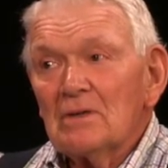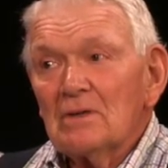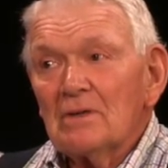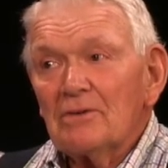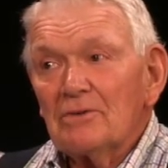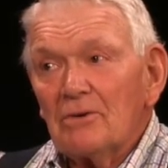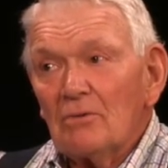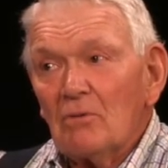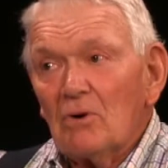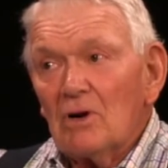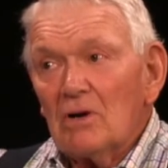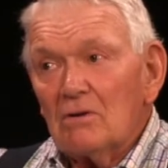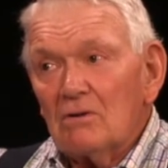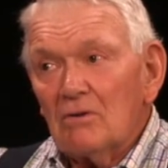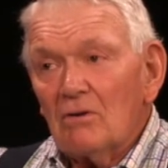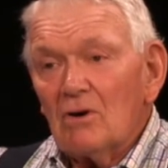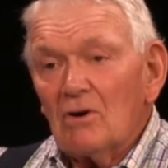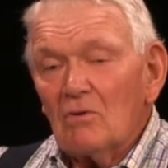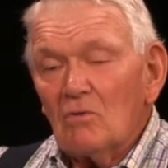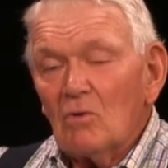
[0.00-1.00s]
And there
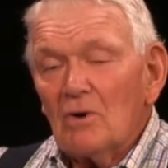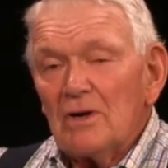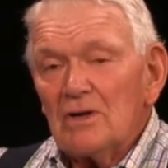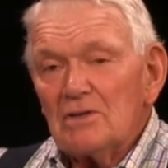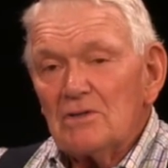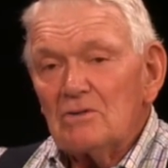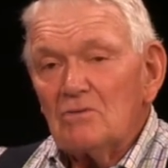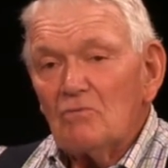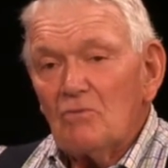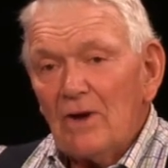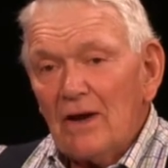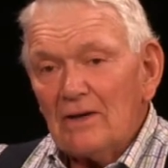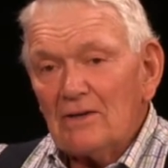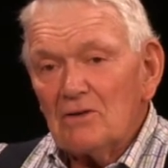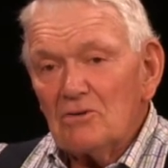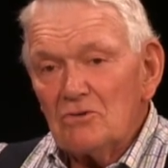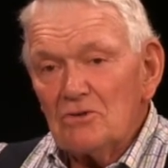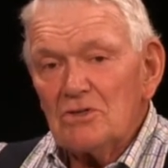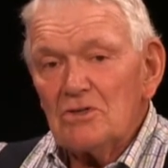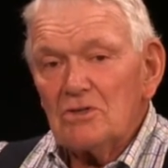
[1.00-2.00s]
are ways. In fact,
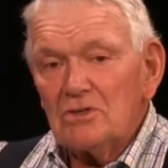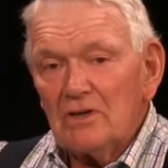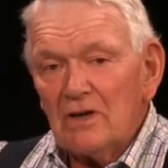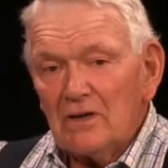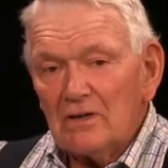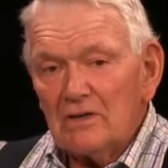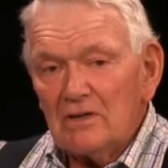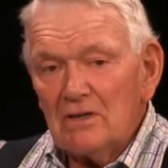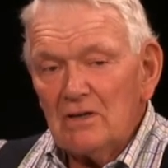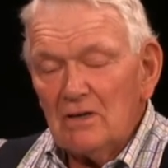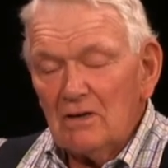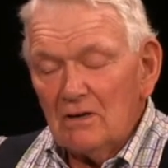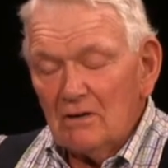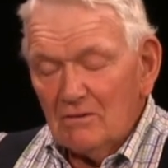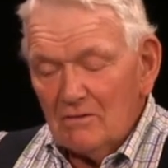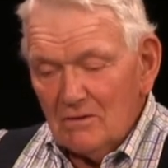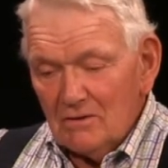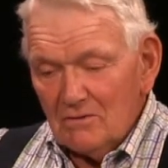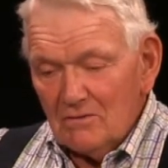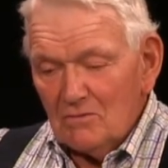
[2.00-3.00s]
there's a technique
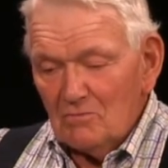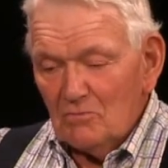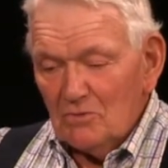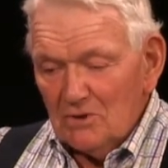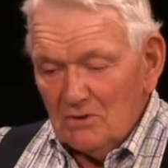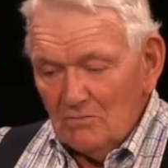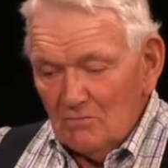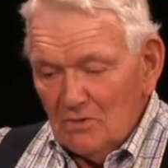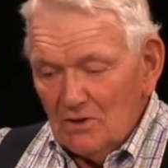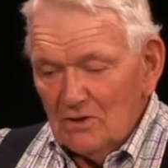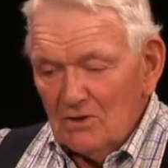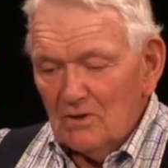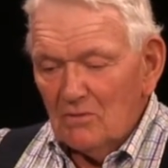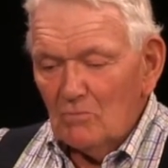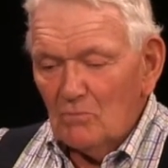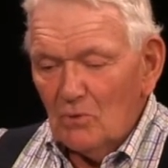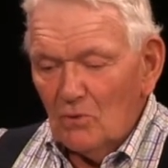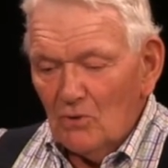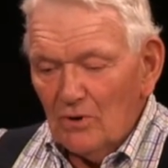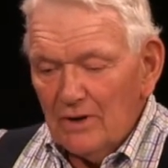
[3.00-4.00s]
that's being
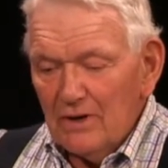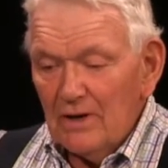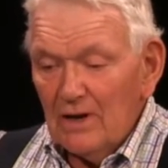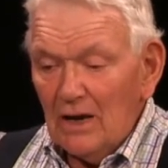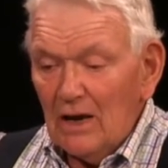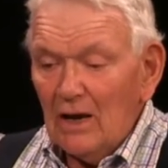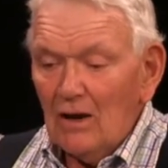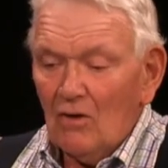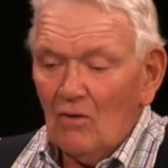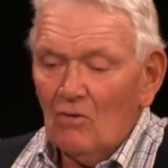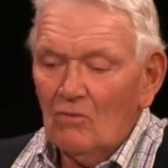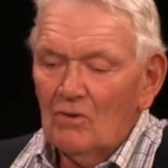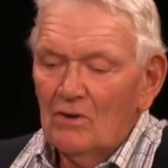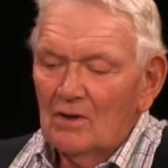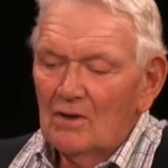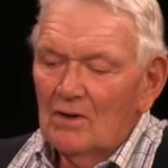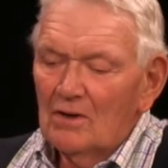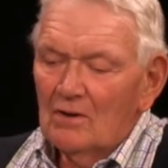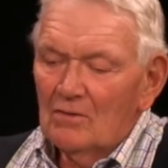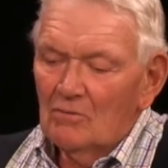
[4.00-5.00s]
employed now,
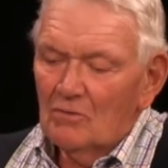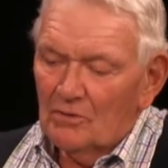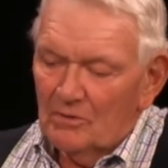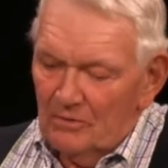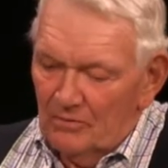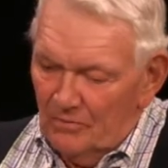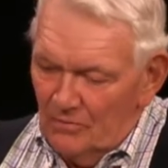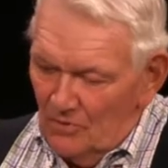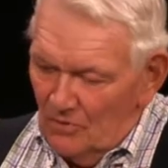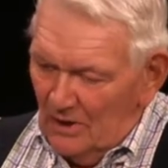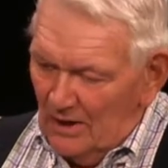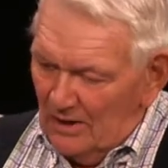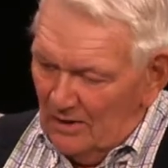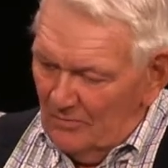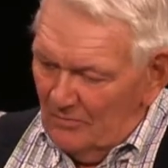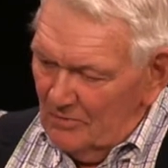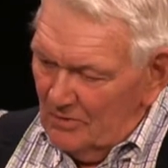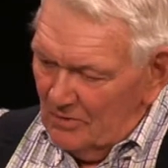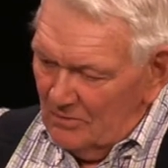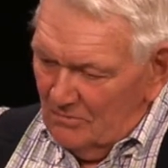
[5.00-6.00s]
where if you
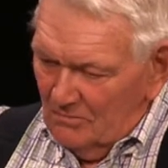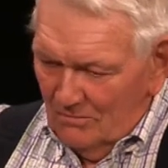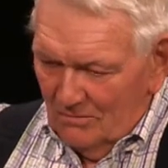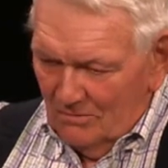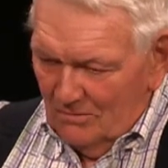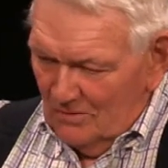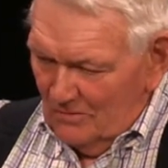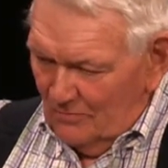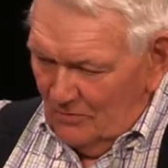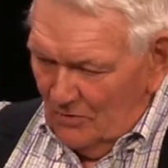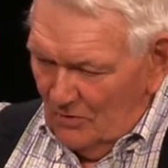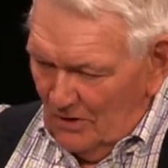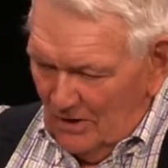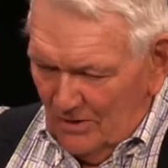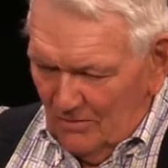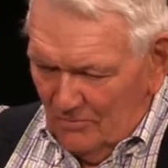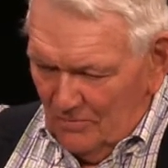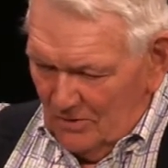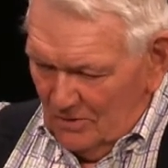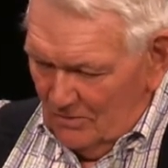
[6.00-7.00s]
have
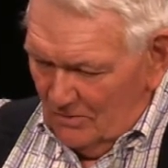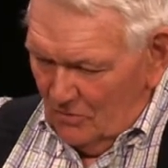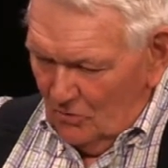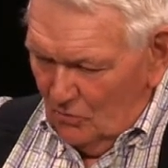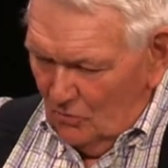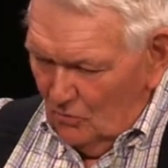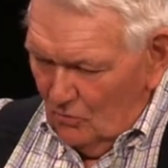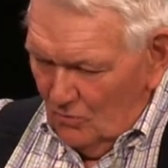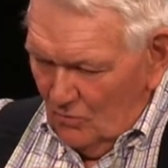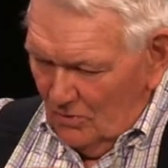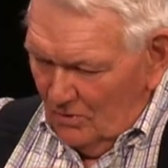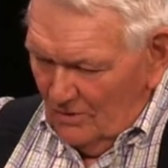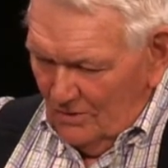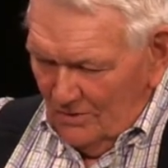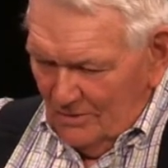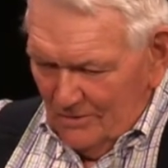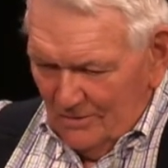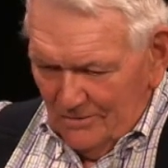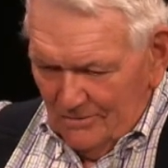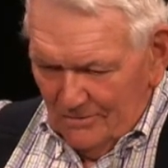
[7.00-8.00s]
the two
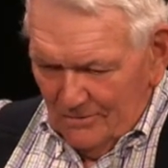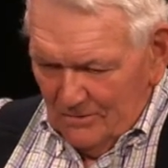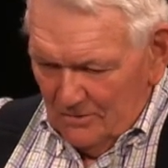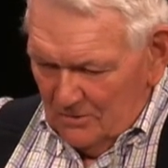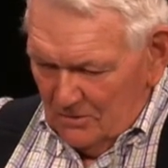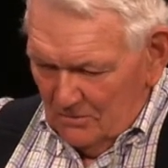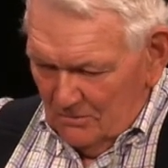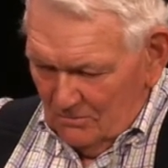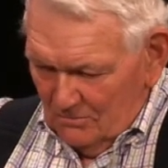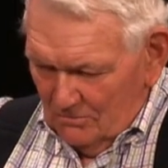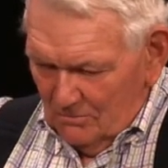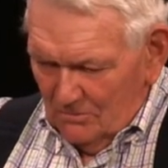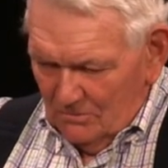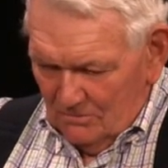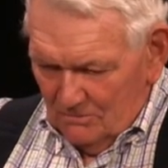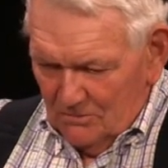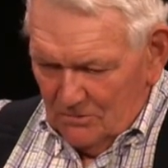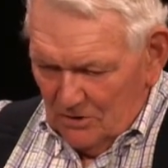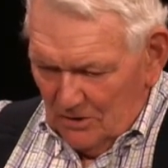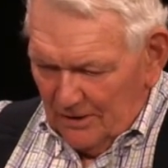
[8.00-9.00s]

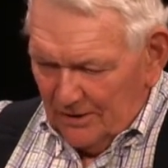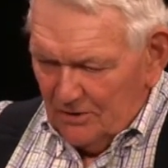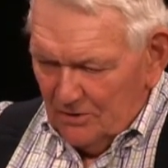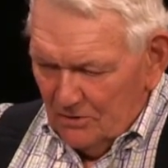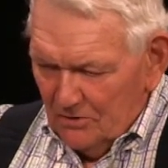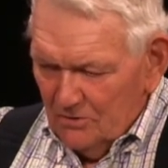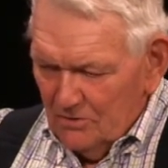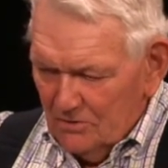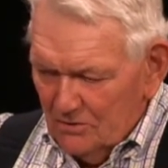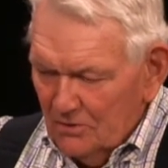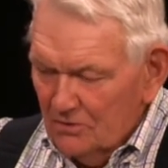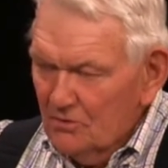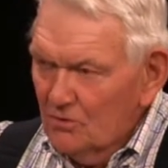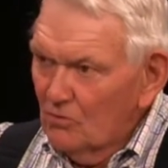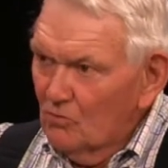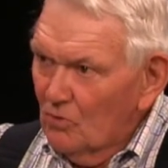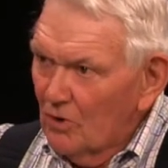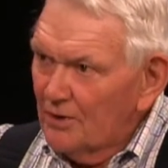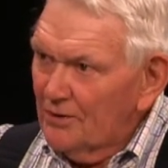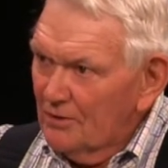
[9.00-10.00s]
selections that you
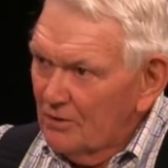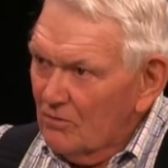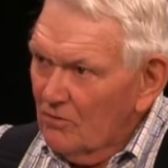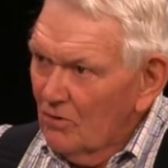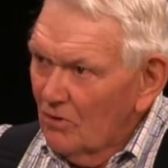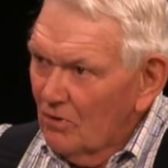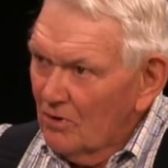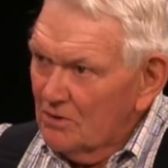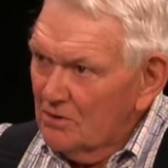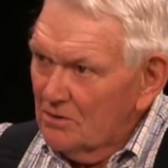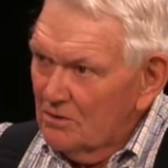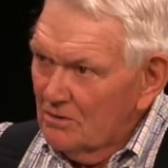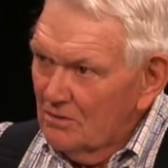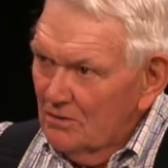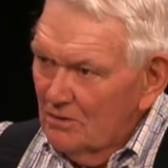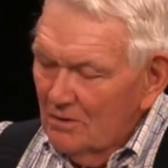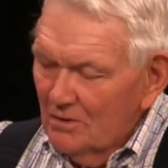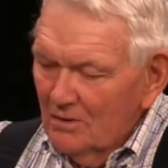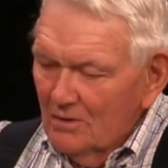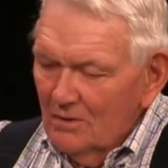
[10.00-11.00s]
want to cross.
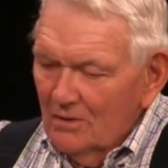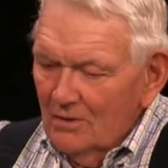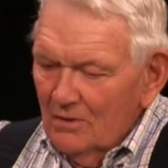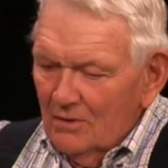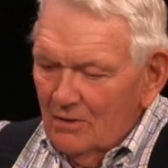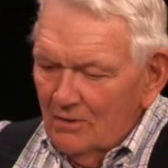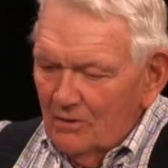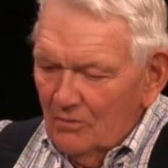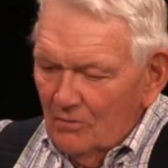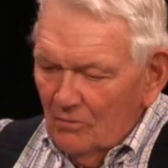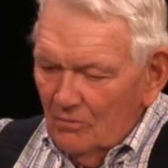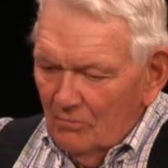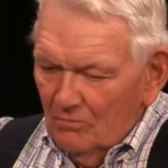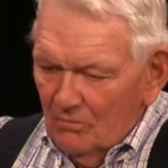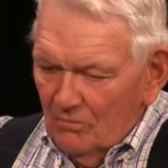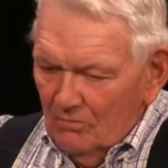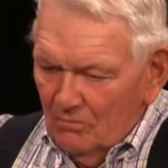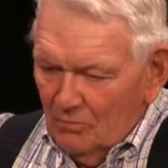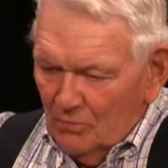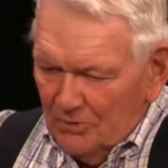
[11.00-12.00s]
You
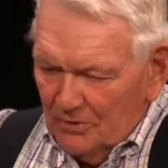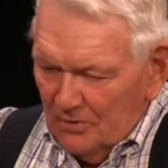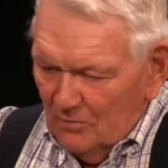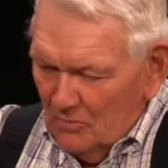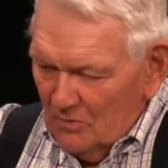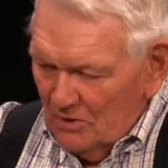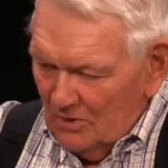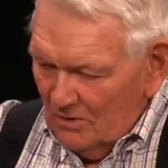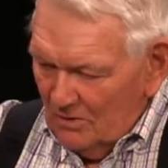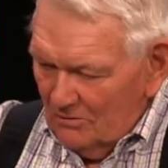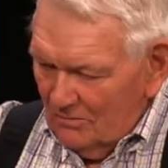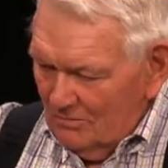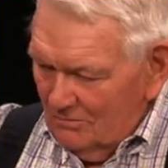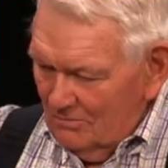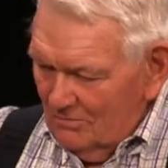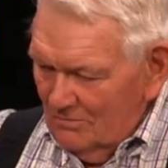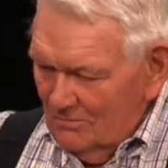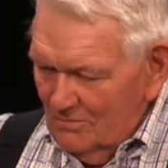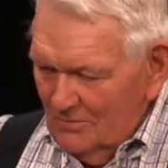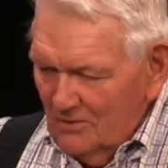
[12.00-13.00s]
put them in an
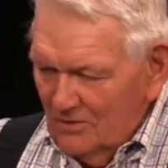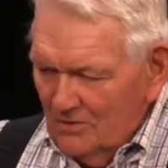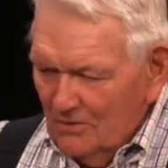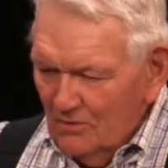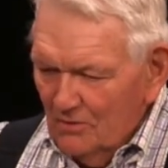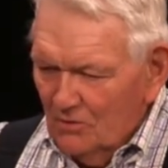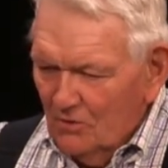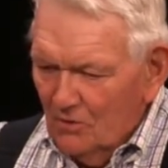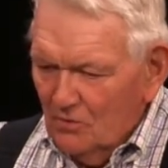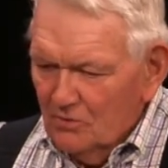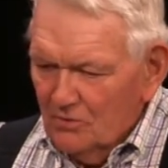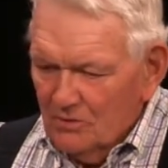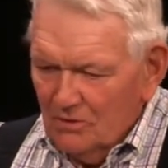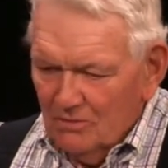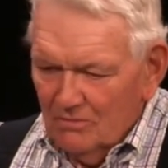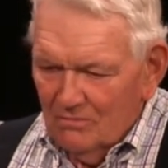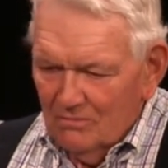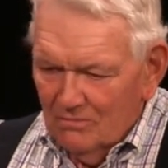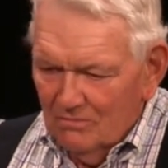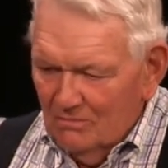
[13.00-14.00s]

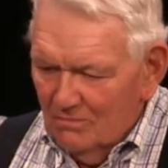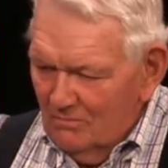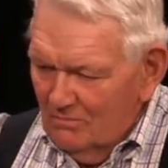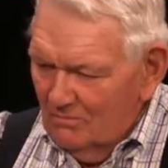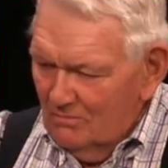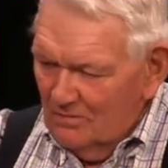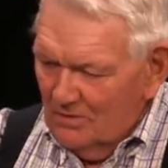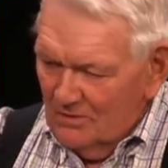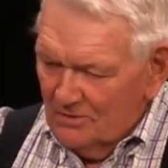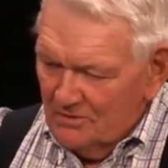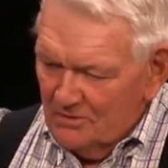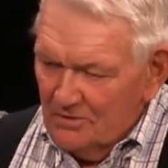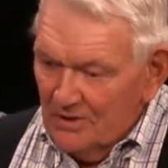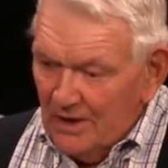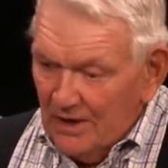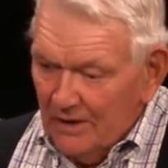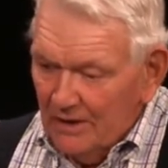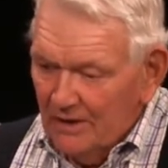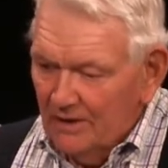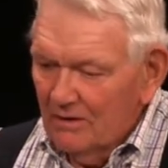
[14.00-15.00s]
enclosure that's
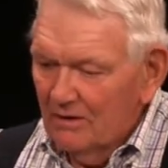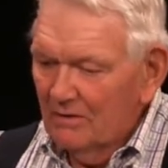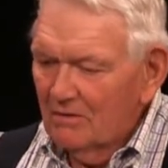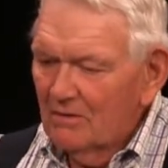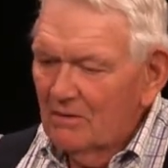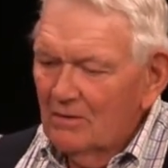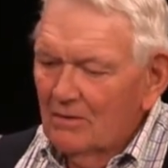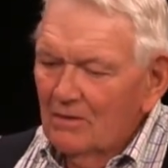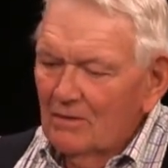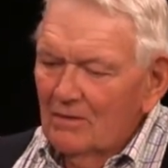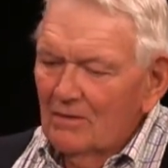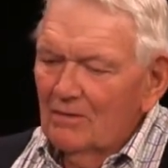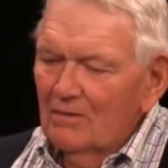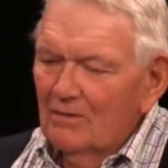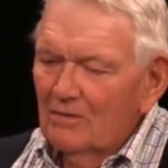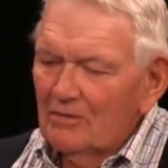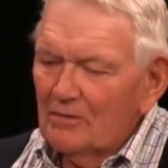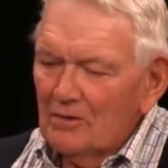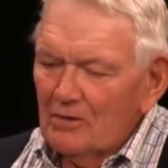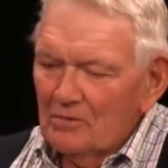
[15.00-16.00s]
netted,
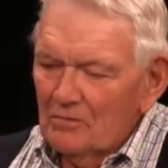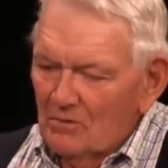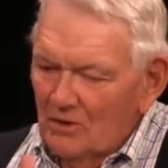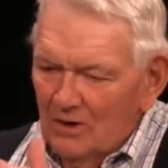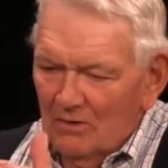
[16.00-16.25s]
and then you